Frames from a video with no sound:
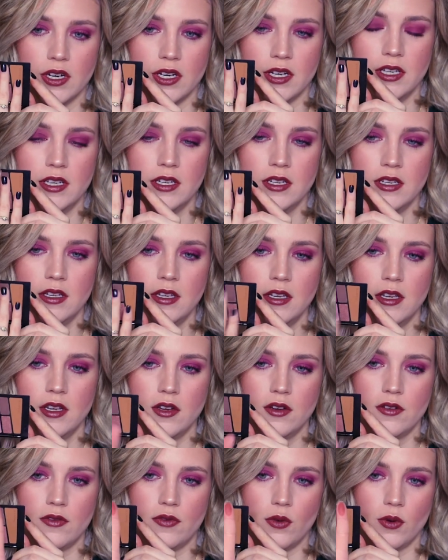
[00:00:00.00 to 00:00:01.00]
good
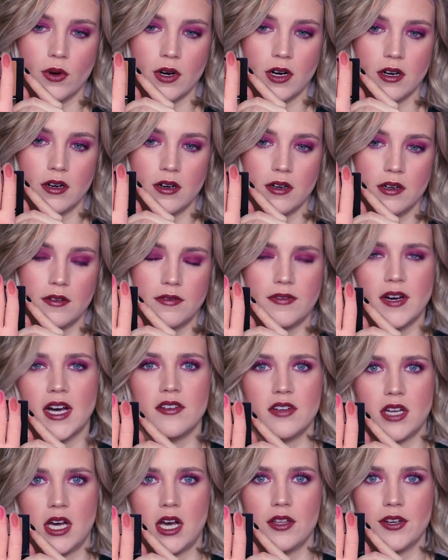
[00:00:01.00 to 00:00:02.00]
for
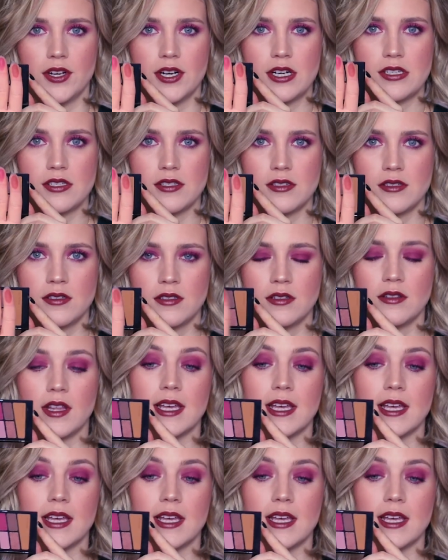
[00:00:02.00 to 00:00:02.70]
$5.